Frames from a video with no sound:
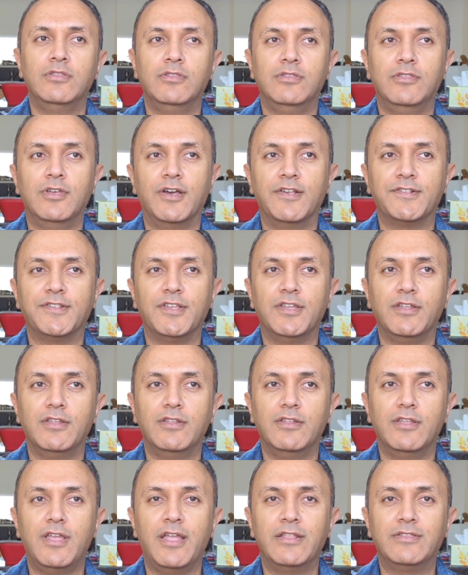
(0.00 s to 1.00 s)
Does it
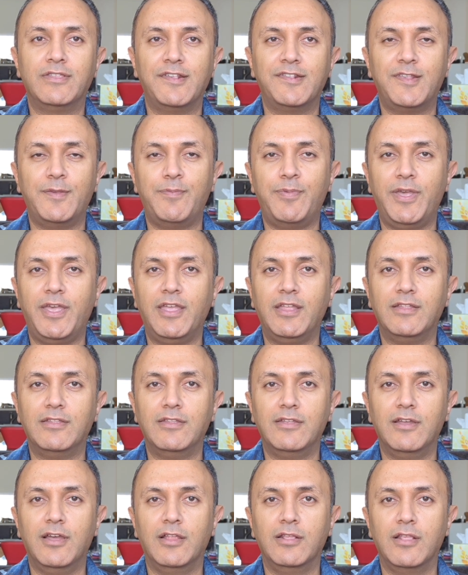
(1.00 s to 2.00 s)
anticipate
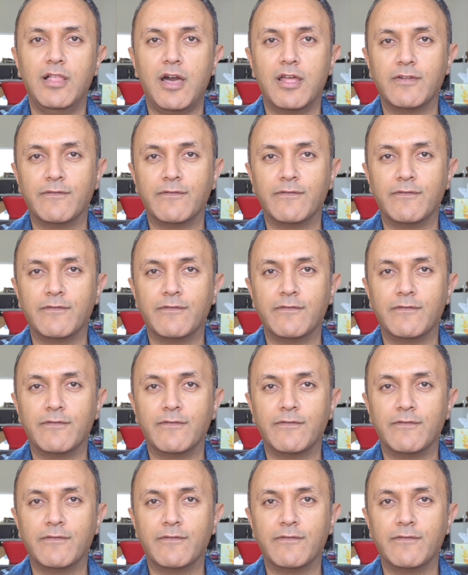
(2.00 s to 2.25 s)
a lot